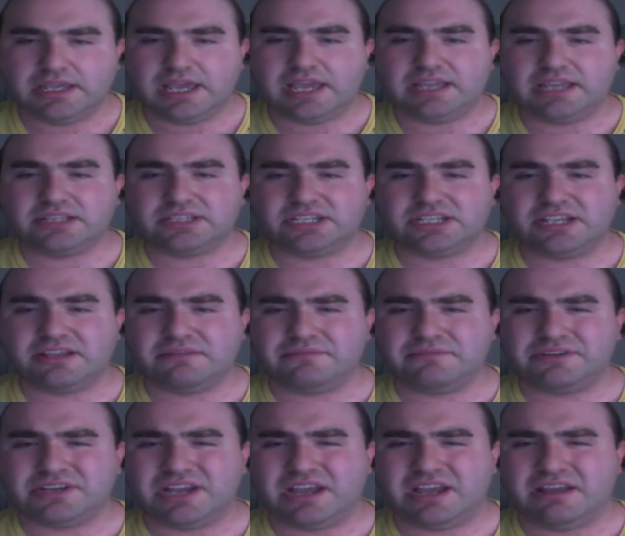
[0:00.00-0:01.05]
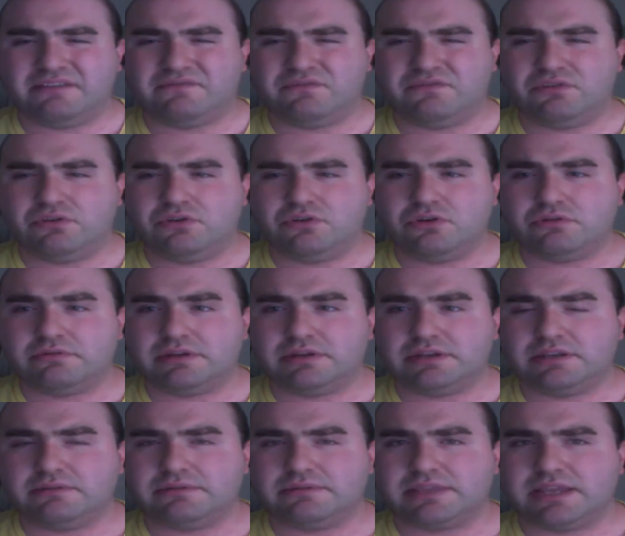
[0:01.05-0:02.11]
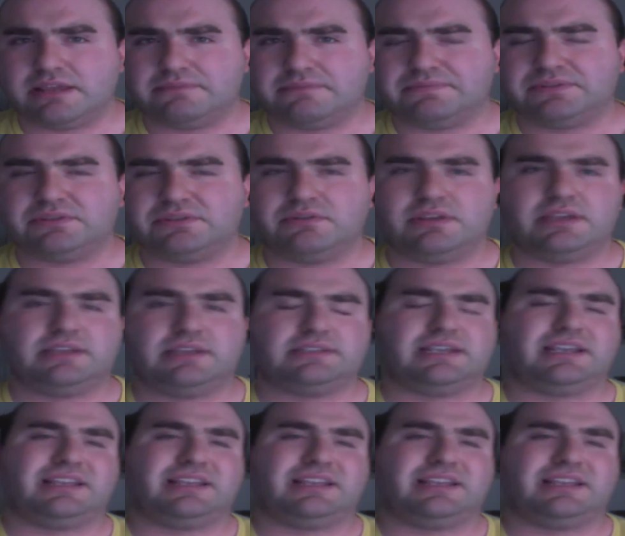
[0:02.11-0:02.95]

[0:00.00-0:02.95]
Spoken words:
18, which I have no idea what that episode is.